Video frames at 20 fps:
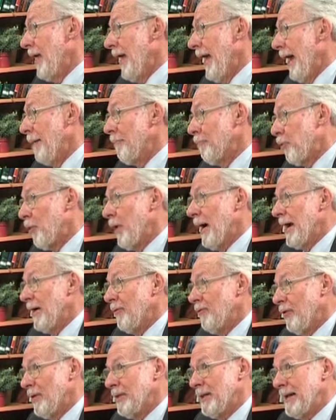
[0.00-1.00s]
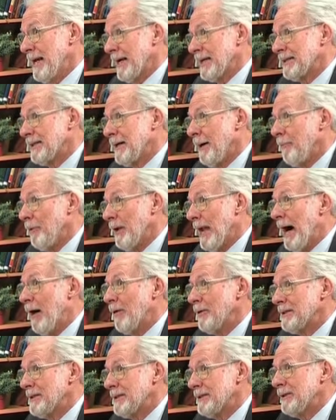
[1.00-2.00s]
and pray for the next couple
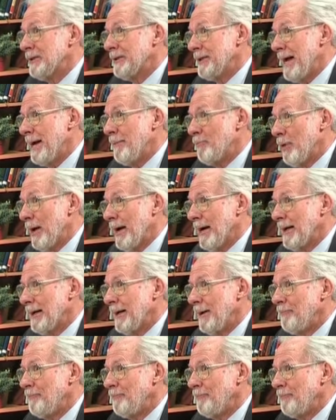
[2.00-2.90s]
hours till daybreak.